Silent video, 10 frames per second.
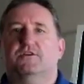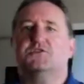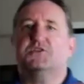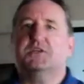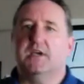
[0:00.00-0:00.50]

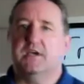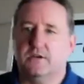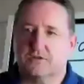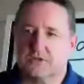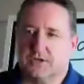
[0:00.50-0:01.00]
see in
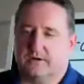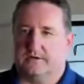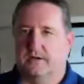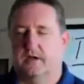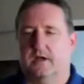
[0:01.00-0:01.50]
your
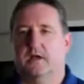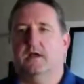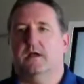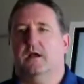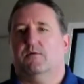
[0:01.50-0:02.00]
chart,
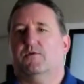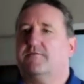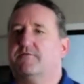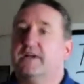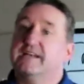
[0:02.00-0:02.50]

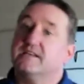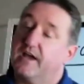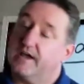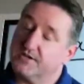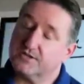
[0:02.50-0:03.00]
whatever
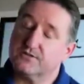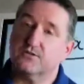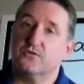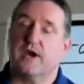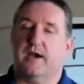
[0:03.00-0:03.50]
intention do
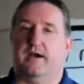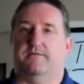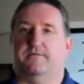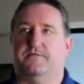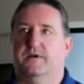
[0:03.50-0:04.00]
you have,
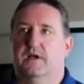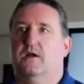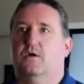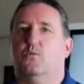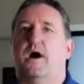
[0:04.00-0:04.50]

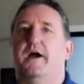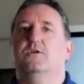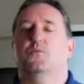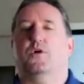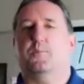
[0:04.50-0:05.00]
why
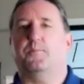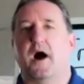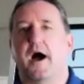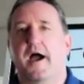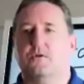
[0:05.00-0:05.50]
you want to
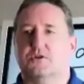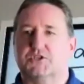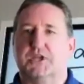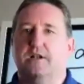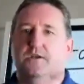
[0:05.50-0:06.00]
buy or
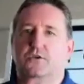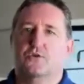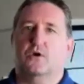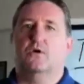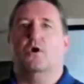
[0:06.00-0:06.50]
sell
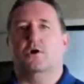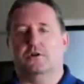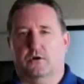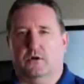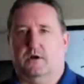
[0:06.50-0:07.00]
euro or
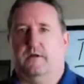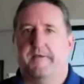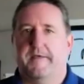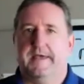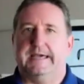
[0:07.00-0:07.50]
dollar,
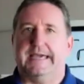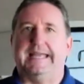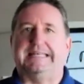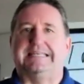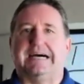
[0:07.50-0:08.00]

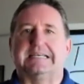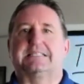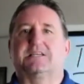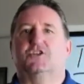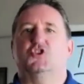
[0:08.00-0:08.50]
it
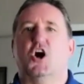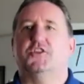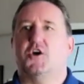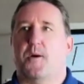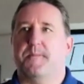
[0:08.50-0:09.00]
does
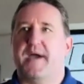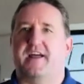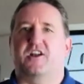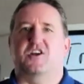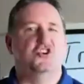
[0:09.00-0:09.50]
not
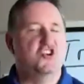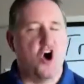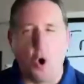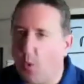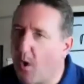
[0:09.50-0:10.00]
matter. No
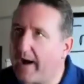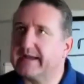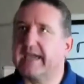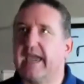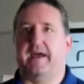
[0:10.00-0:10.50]
one
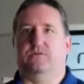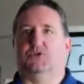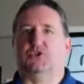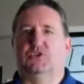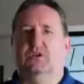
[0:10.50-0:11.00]

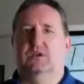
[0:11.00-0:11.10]
cares.